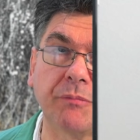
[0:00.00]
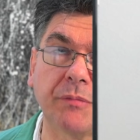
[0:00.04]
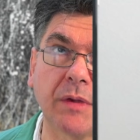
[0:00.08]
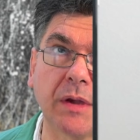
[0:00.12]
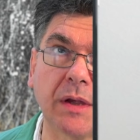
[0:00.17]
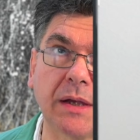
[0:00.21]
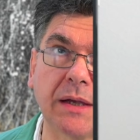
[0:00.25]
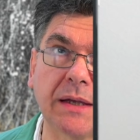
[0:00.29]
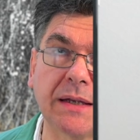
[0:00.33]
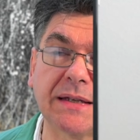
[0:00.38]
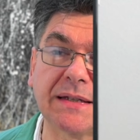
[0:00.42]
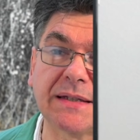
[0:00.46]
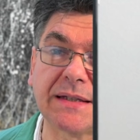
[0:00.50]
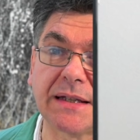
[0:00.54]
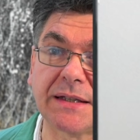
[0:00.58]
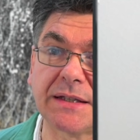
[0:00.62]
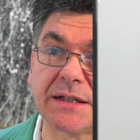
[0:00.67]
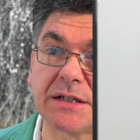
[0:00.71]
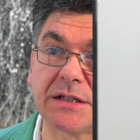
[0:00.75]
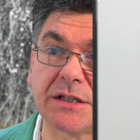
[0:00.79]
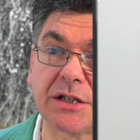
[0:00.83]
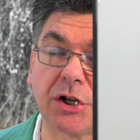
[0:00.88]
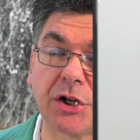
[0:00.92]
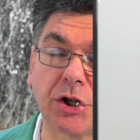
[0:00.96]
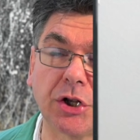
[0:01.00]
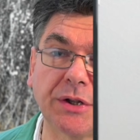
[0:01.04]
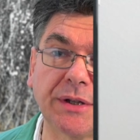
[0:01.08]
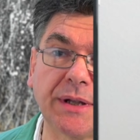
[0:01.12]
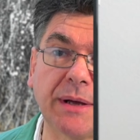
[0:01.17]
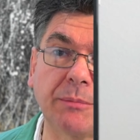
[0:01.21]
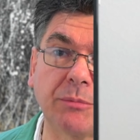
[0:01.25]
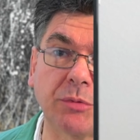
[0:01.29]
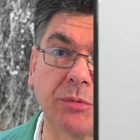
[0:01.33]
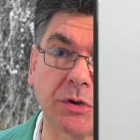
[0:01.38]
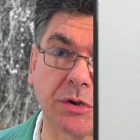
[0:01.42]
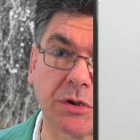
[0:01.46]
statistical
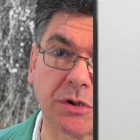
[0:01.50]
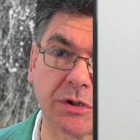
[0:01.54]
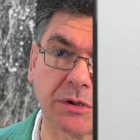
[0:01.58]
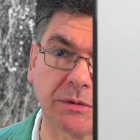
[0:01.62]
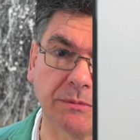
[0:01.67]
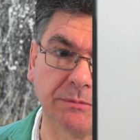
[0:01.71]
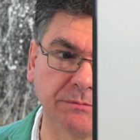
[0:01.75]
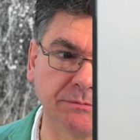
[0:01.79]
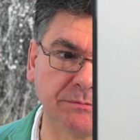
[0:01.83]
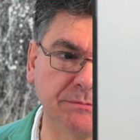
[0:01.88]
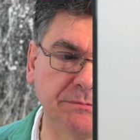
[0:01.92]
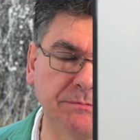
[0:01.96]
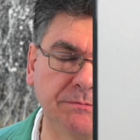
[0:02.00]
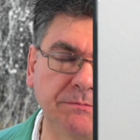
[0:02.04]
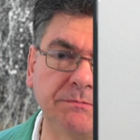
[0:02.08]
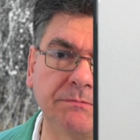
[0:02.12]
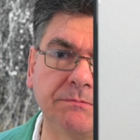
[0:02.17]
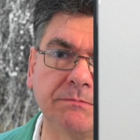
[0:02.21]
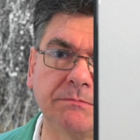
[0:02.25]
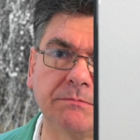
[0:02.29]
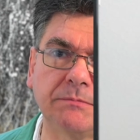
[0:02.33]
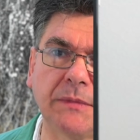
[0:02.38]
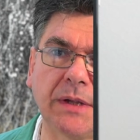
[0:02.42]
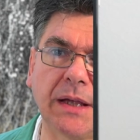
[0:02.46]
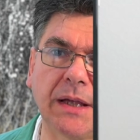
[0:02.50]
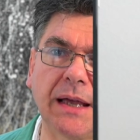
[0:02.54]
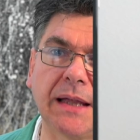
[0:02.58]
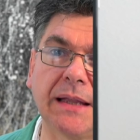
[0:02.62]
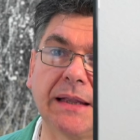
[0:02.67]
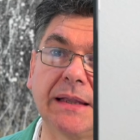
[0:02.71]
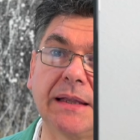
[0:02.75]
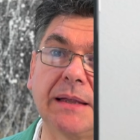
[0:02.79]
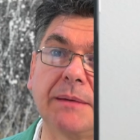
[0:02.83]
numbers and